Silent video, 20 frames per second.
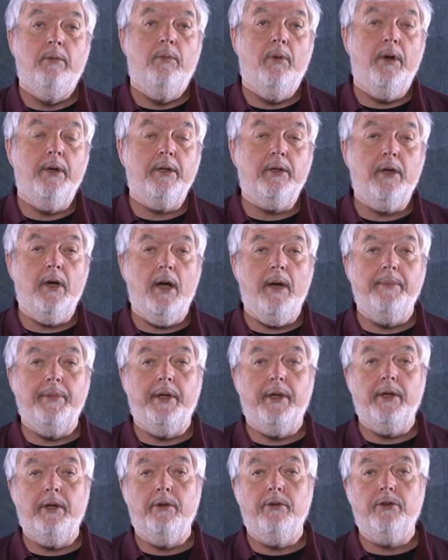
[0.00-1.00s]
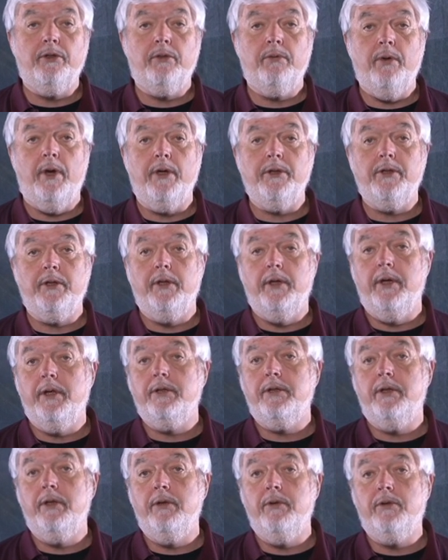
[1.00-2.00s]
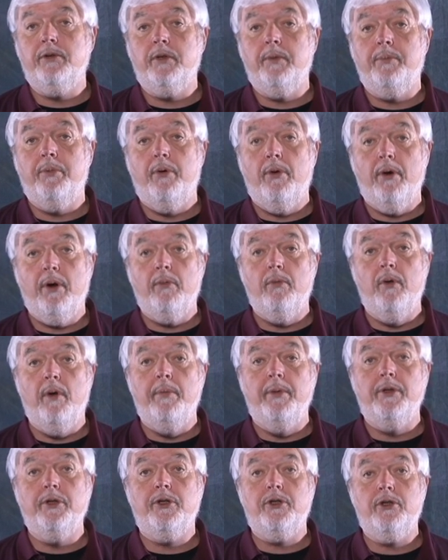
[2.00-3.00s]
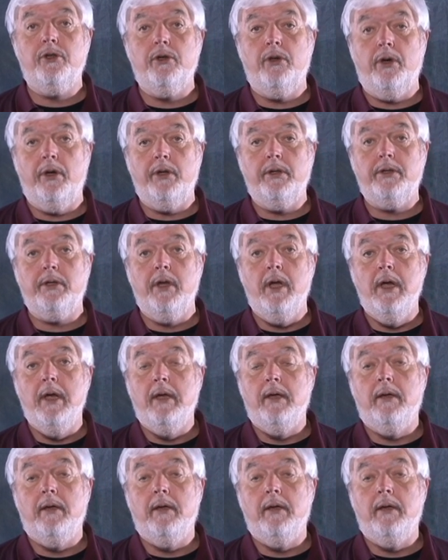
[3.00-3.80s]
One commonly used question is, do you support a woman's choice